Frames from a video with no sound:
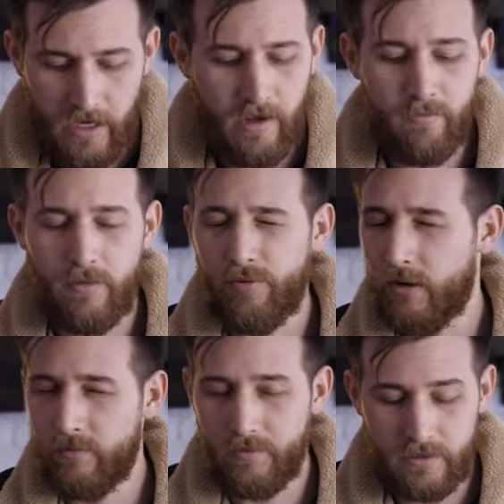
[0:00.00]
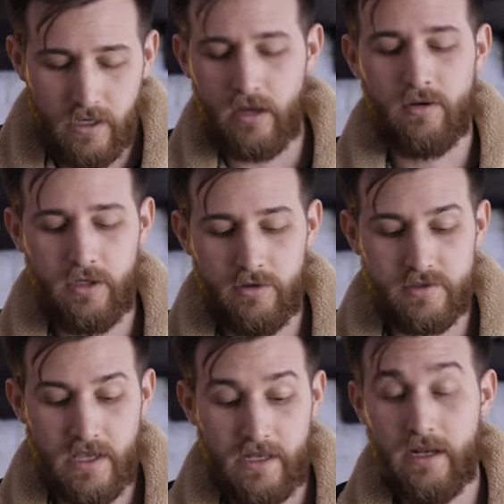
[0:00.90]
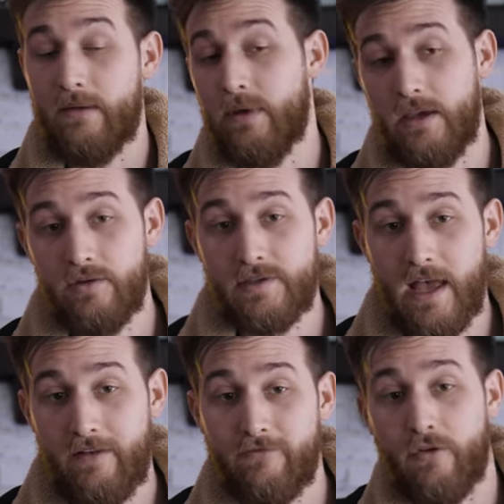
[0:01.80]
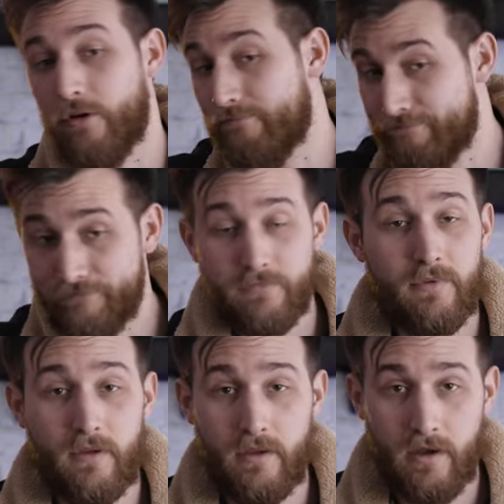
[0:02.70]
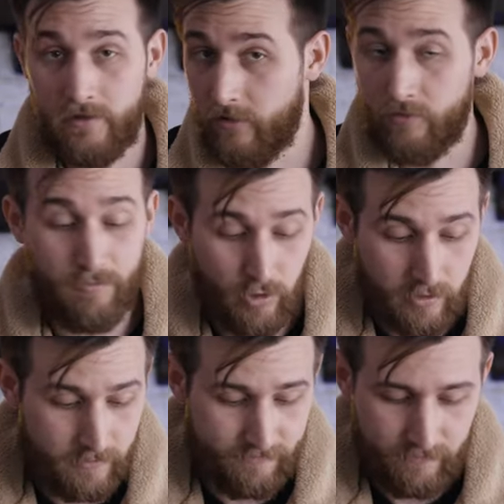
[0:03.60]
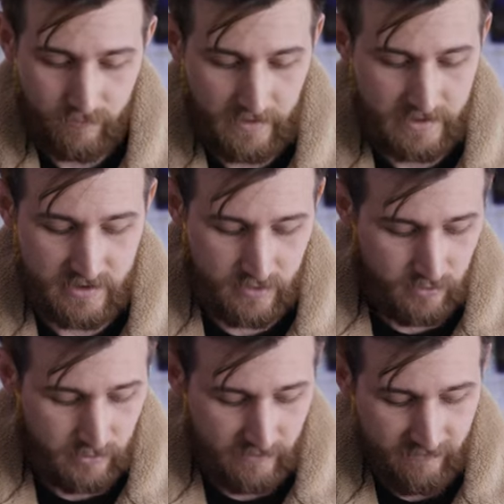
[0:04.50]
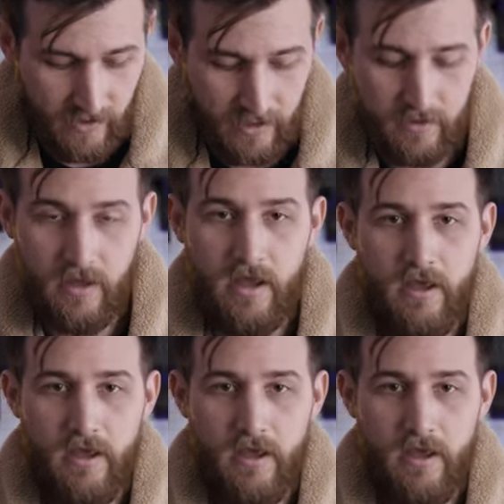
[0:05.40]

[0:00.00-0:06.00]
I'm probably not gonna use that. I may use that for another book, that's totally fine.